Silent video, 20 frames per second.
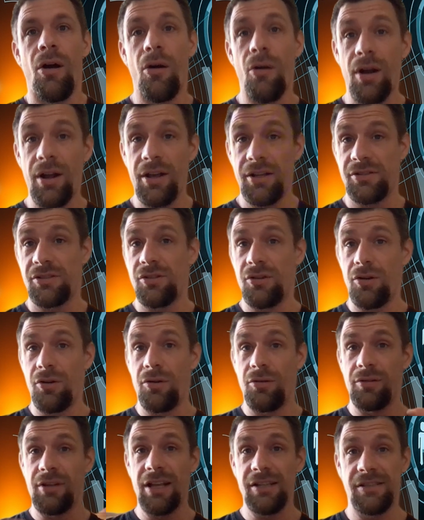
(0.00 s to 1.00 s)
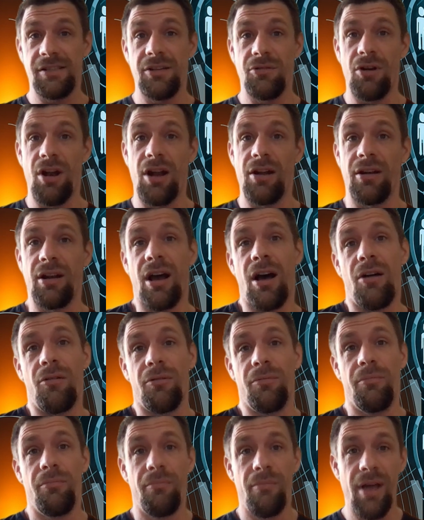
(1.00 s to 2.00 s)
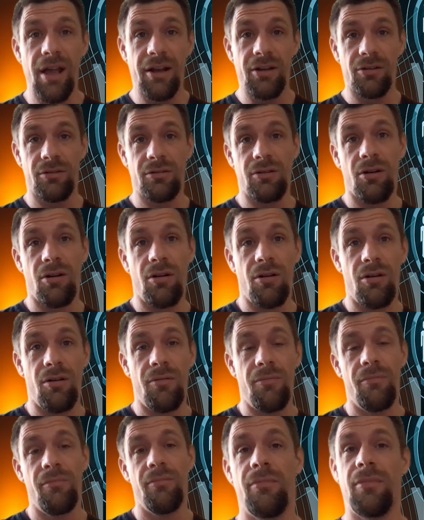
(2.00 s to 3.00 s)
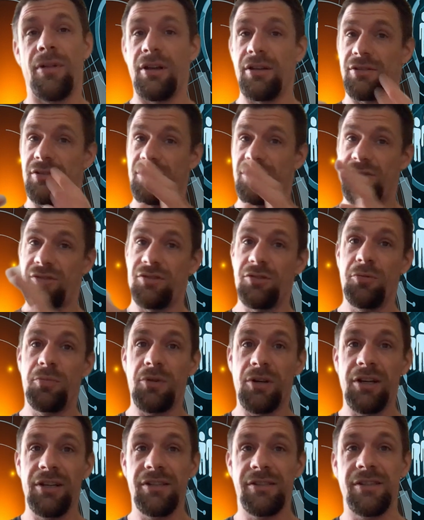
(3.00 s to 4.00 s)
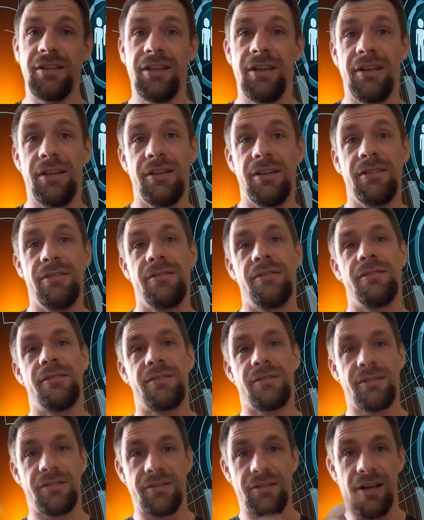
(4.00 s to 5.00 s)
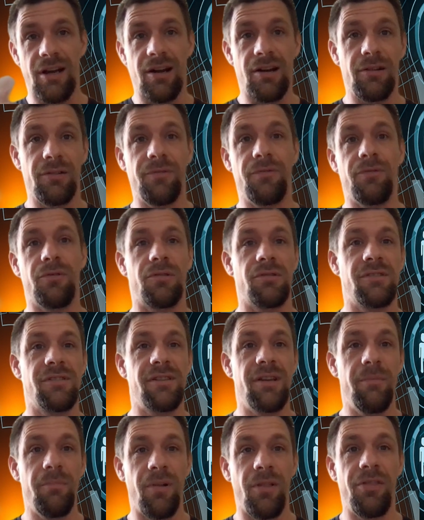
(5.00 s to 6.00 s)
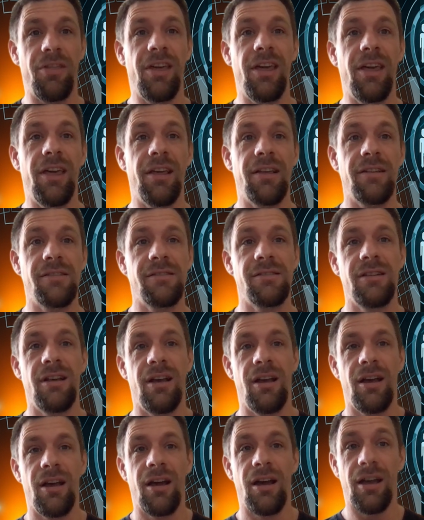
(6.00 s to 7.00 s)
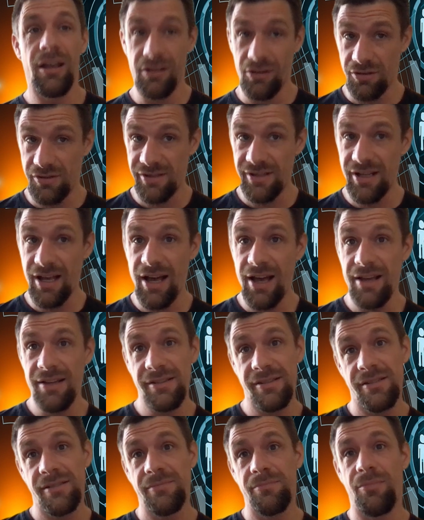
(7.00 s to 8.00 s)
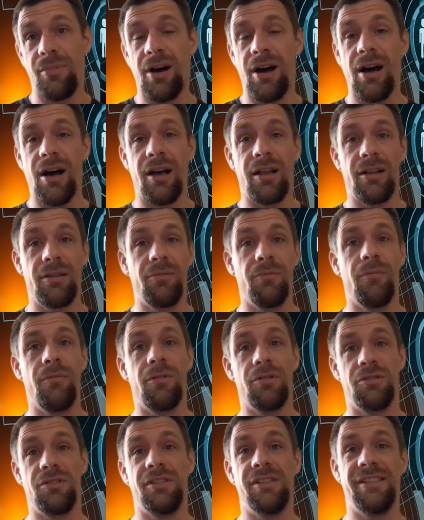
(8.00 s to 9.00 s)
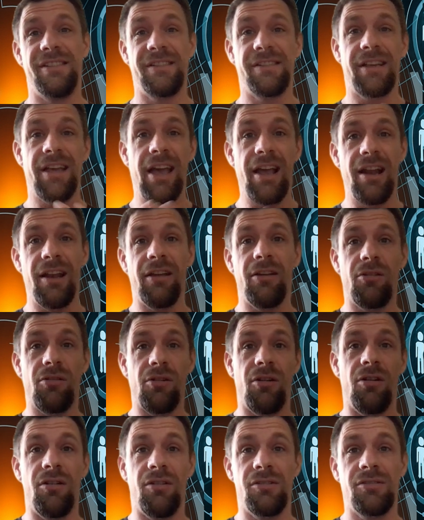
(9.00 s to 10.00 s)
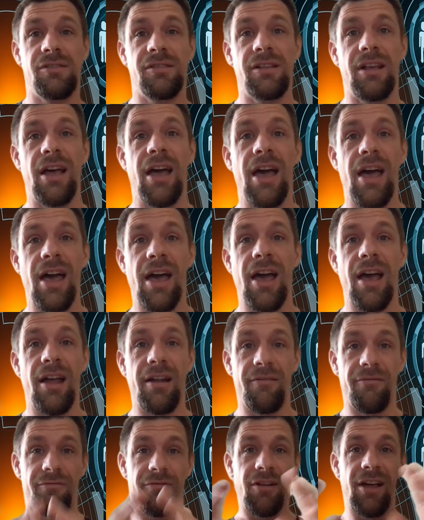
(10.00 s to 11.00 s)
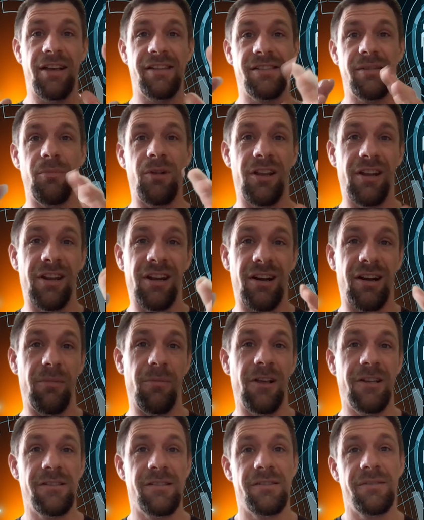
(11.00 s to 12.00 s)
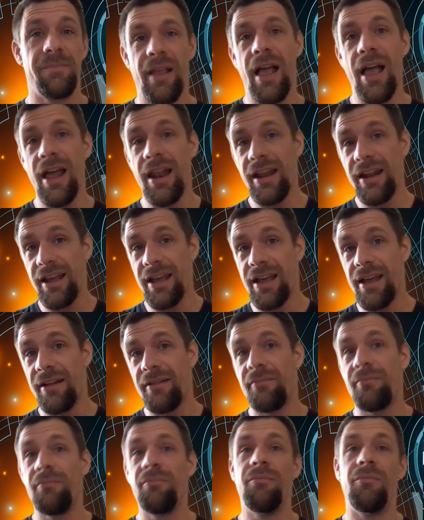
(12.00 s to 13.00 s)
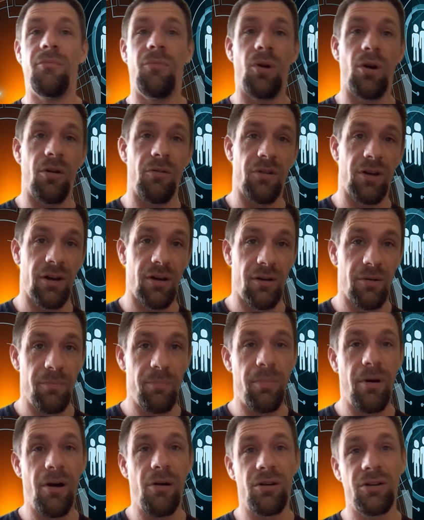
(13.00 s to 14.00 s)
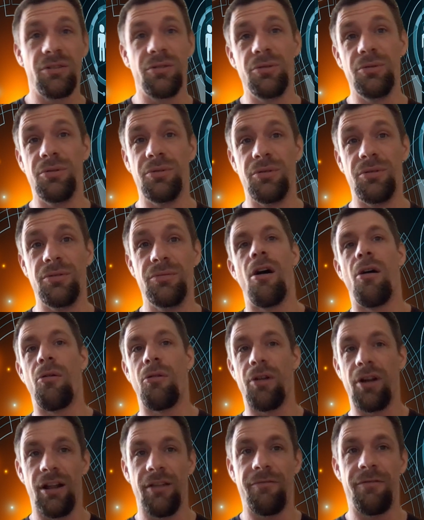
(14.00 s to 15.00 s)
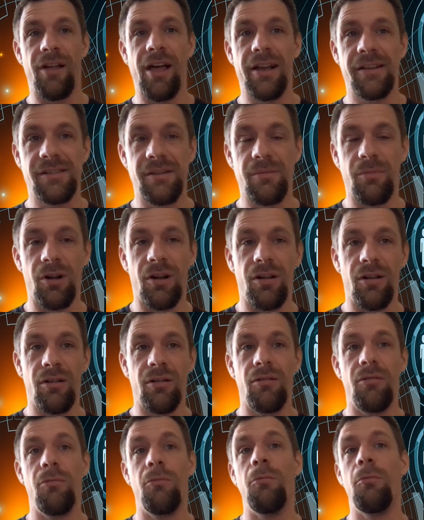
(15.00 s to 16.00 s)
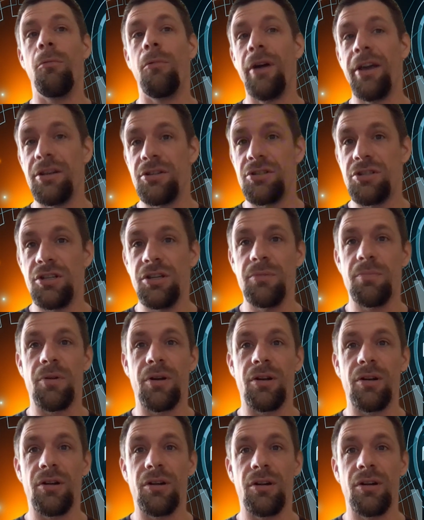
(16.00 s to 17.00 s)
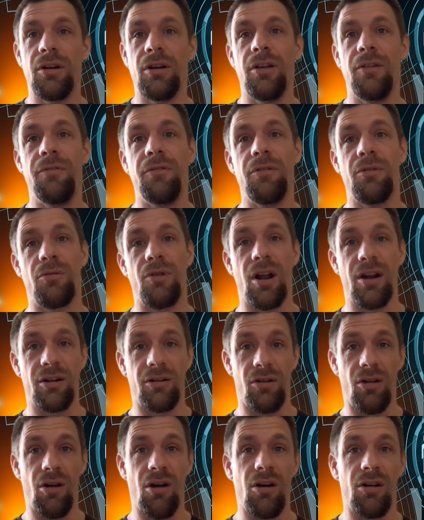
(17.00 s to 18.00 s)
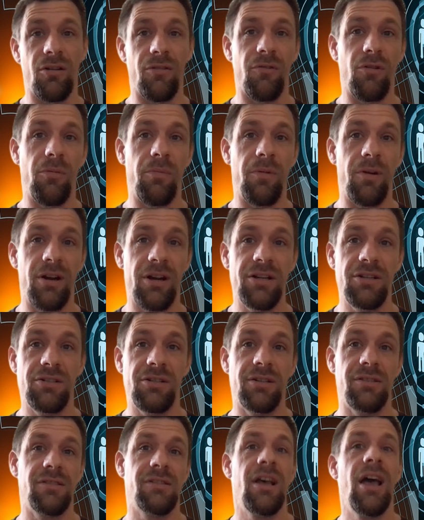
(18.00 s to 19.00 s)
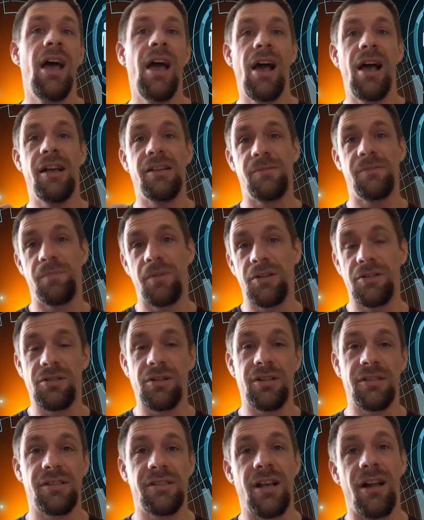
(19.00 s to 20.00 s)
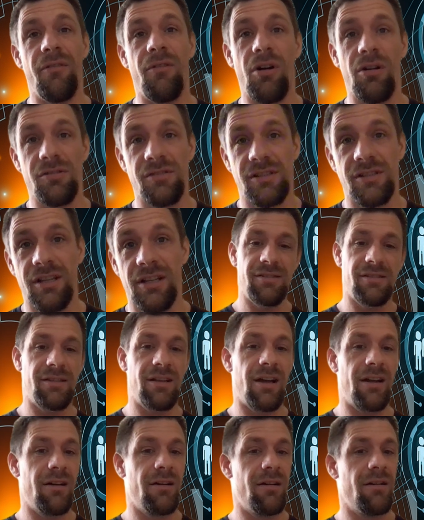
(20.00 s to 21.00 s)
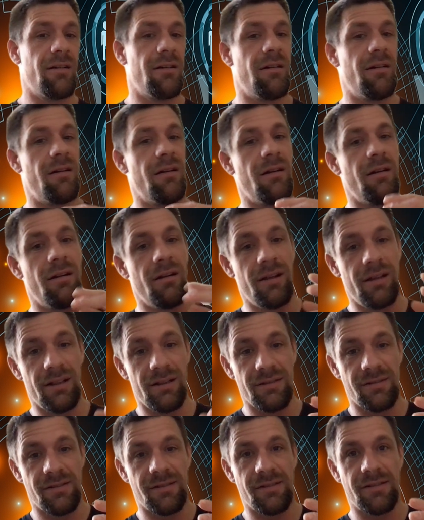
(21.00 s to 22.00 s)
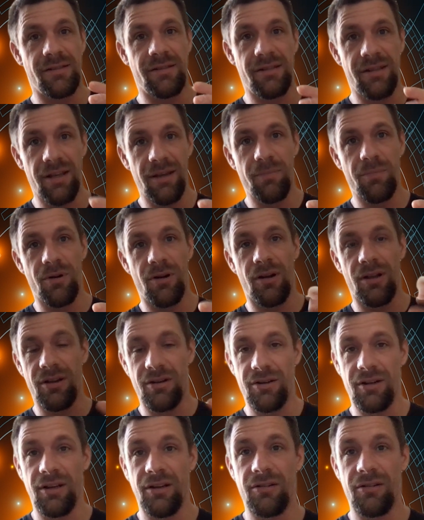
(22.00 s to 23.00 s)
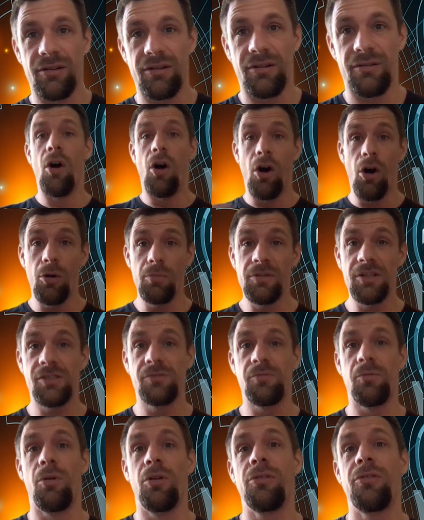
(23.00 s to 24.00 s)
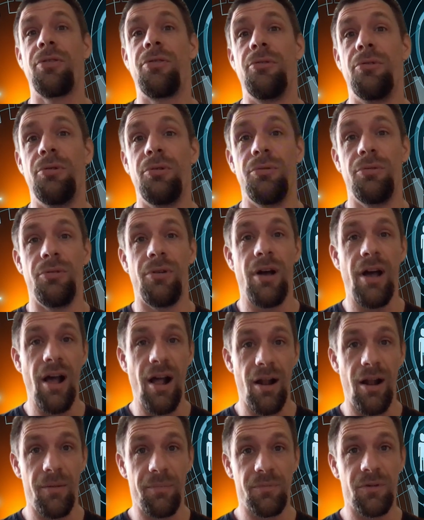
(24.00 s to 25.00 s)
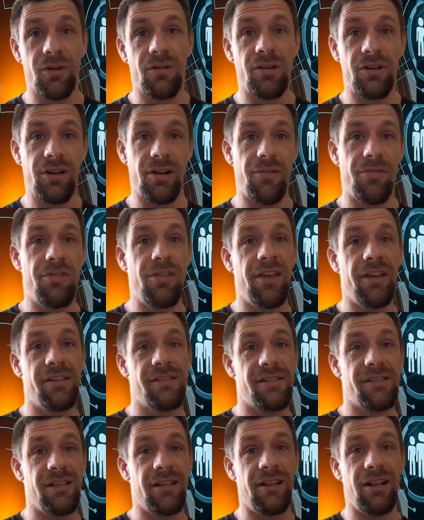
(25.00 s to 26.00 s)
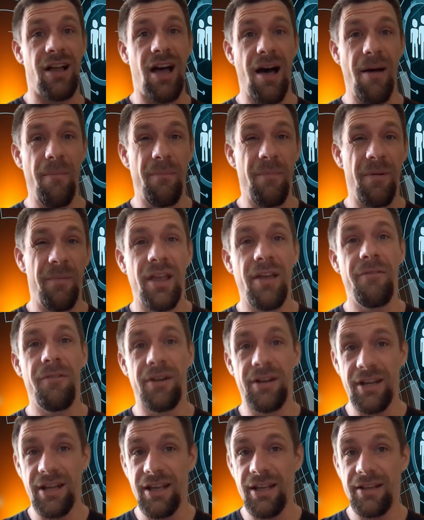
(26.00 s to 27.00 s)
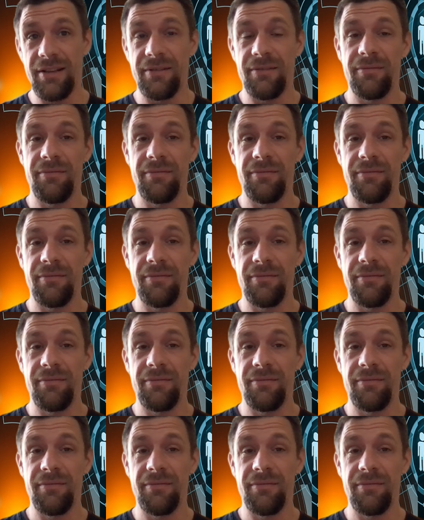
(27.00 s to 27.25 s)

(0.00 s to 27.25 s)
All right, so that's the rundown. Make.com is super easy. Start for simple things. It looks nice, but watch the scaling cost and flexibility limits. N8N, more of a power tool, really flexible, way cheaper if you run a lot of operations, especially self-hosted. It's got a little steeper learning curve. Hope this walkthrough helped to clear things a little up. If it did,